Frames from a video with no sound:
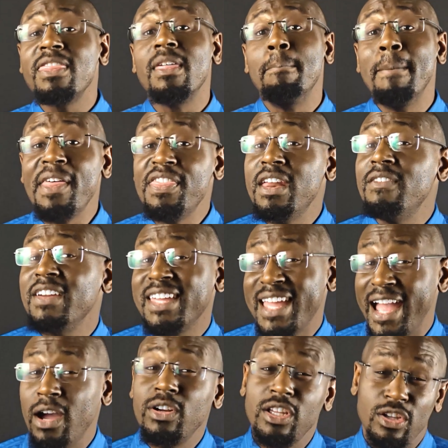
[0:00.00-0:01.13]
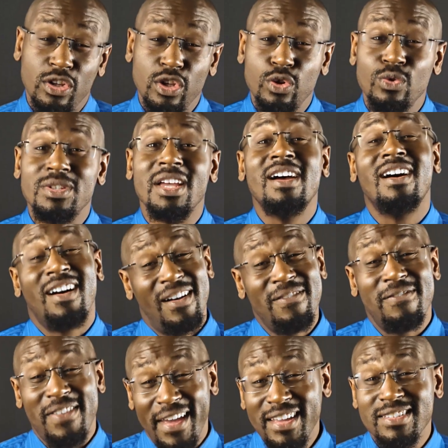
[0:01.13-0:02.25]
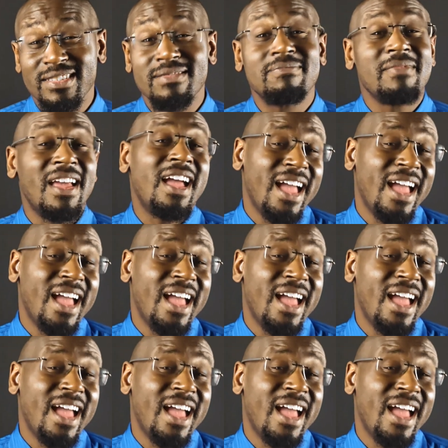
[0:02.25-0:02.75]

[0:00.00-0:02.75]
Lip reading: The method of accounting you use affects